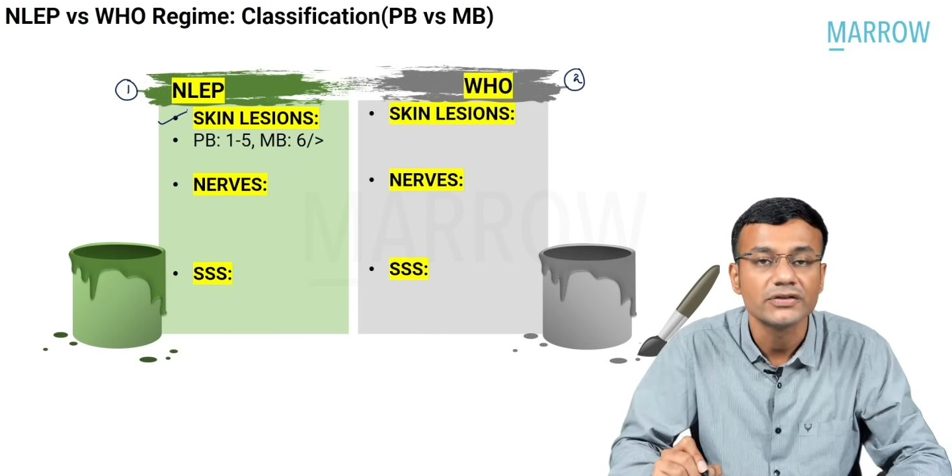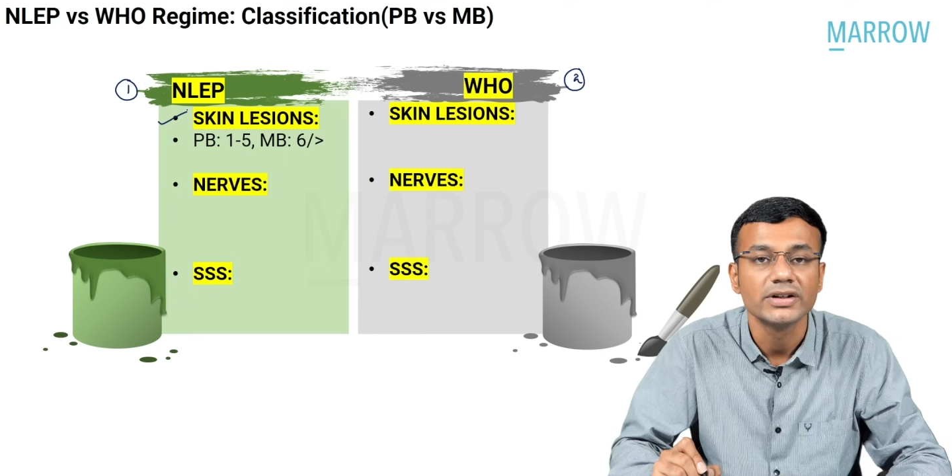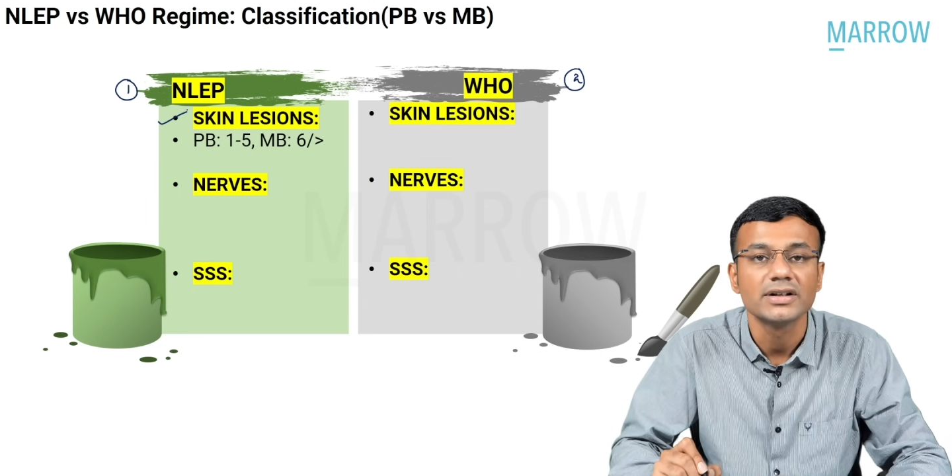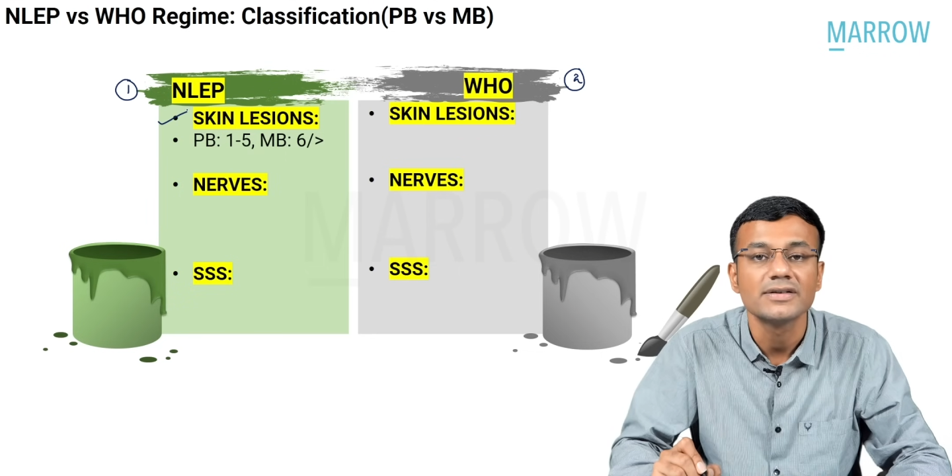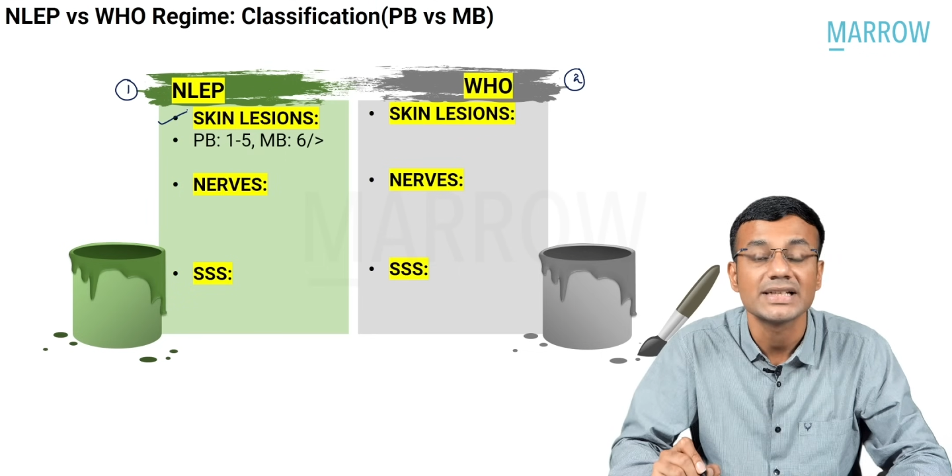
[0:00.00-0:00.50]
of
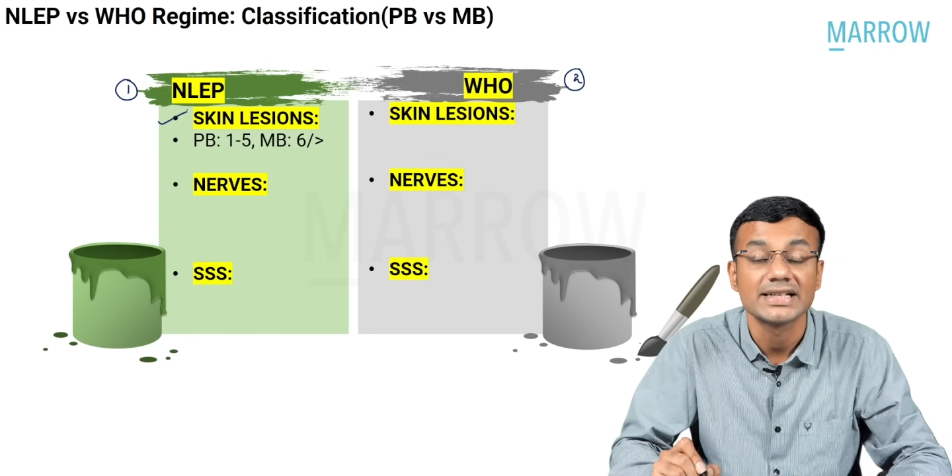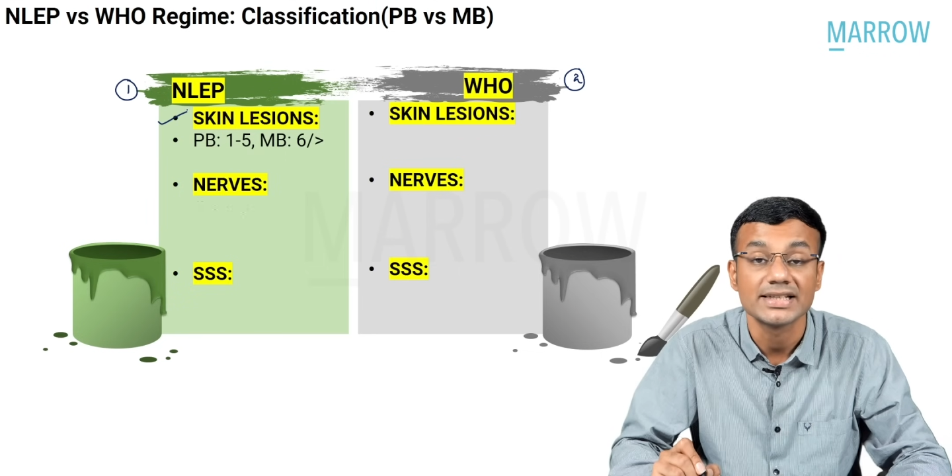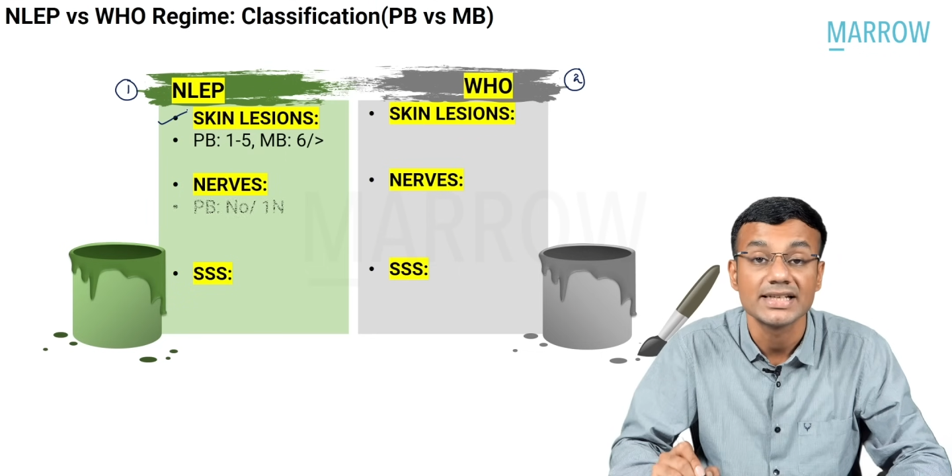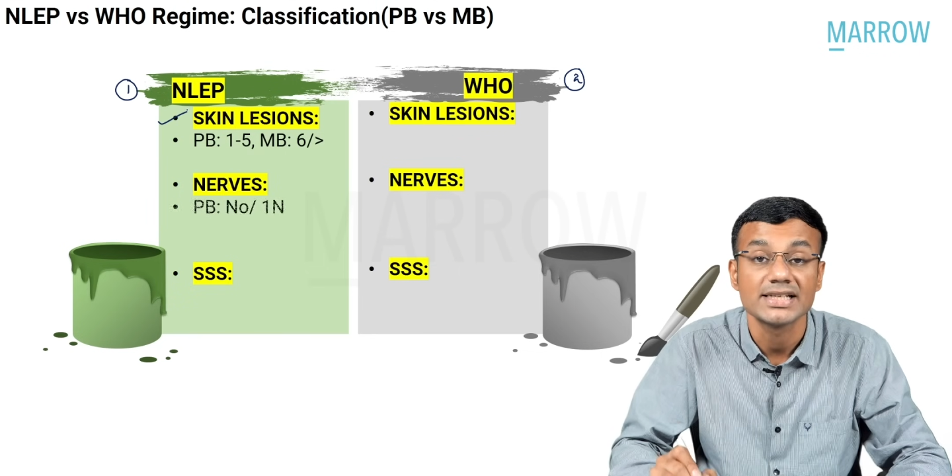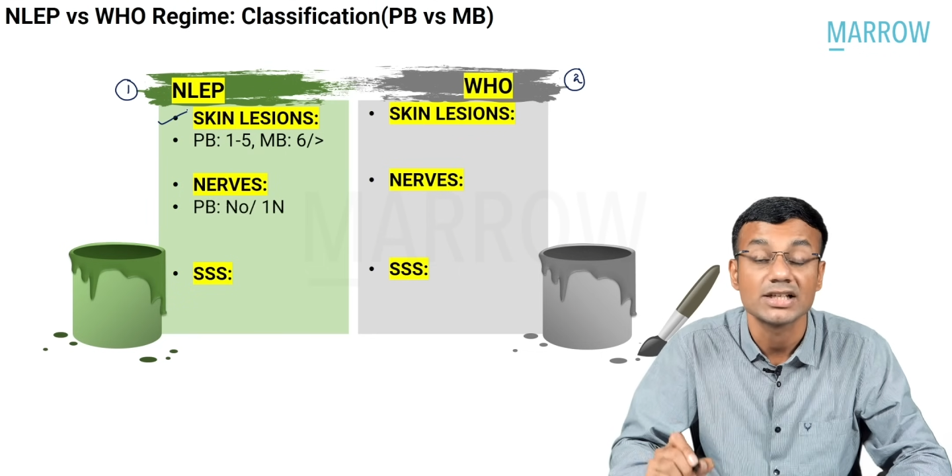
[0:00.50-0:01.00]
nerves, it
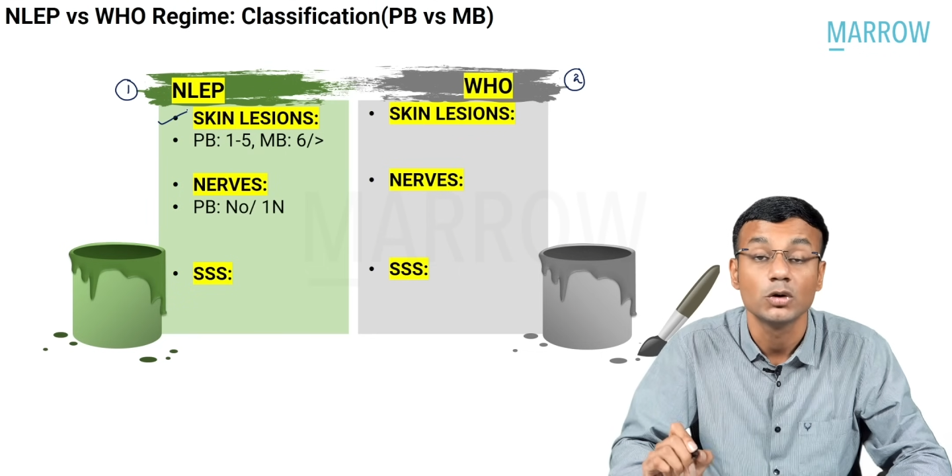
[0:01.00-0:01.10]
says